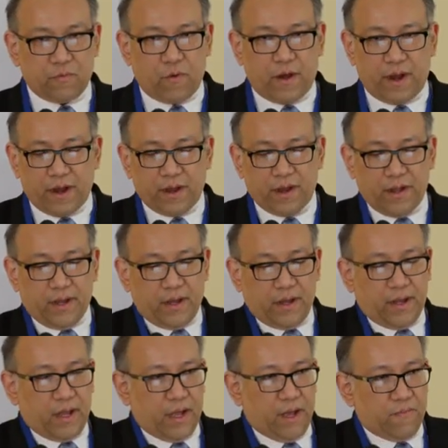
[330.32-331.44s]
where
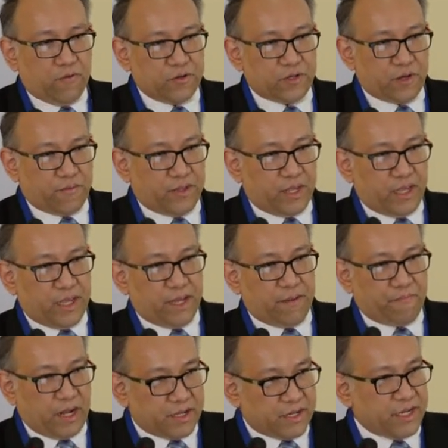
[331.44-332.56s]
most of the
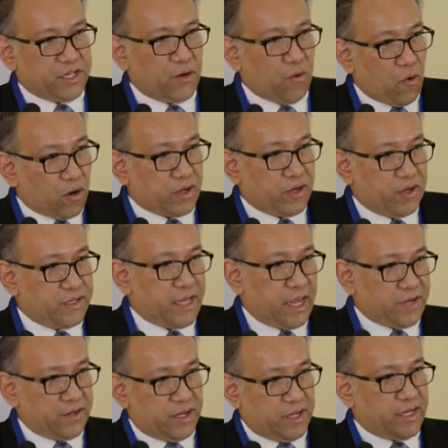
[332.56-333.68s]
plantation workers
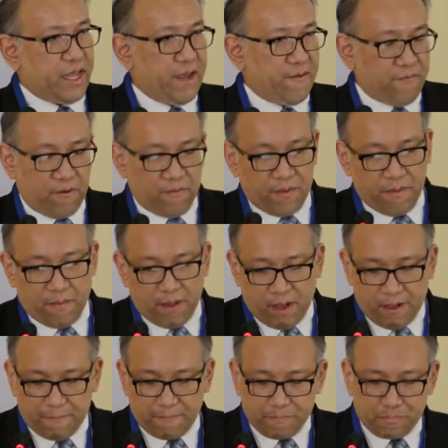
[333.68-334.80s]
actually came from
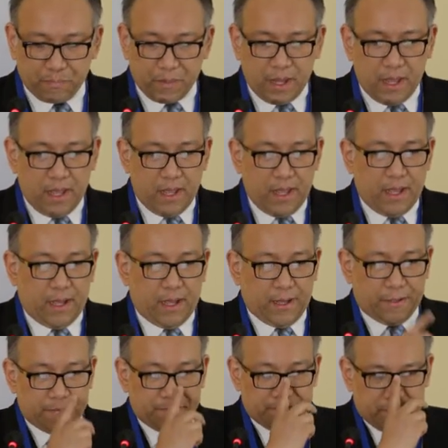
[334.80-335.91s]
Myanmar.
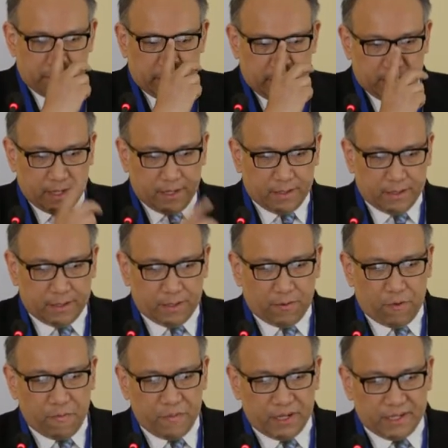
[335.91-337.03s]
The
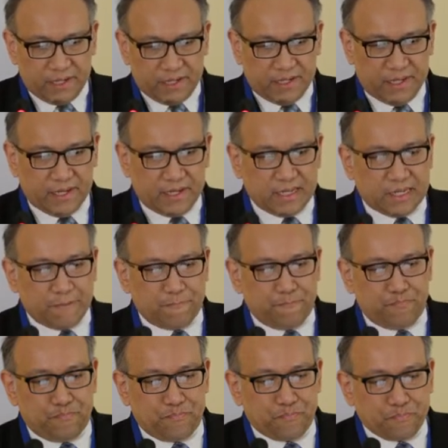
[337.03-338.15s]
remittances,
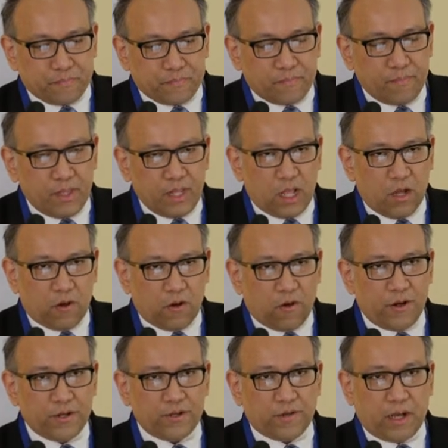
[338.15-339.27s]

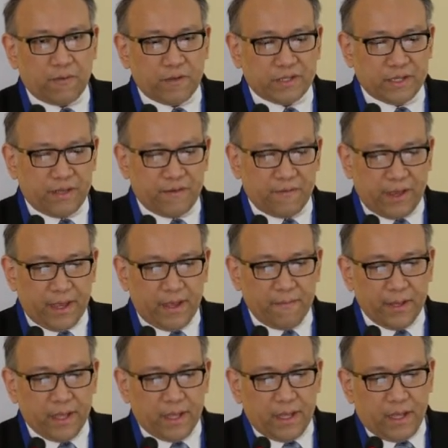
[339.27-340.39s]
according to our survey,
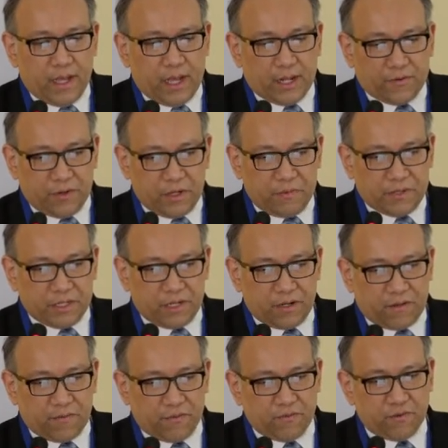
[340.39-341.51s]
20%
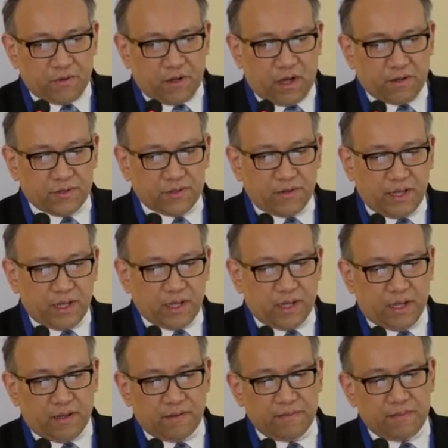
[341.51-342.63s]
of the rural household
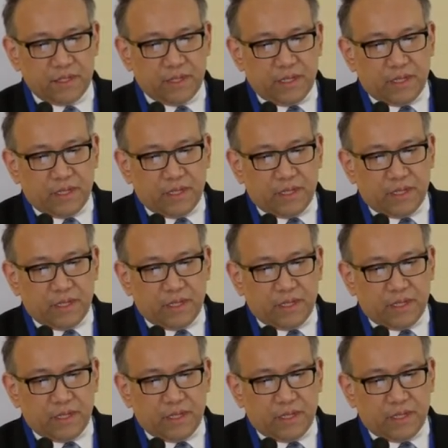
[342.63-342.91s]
income,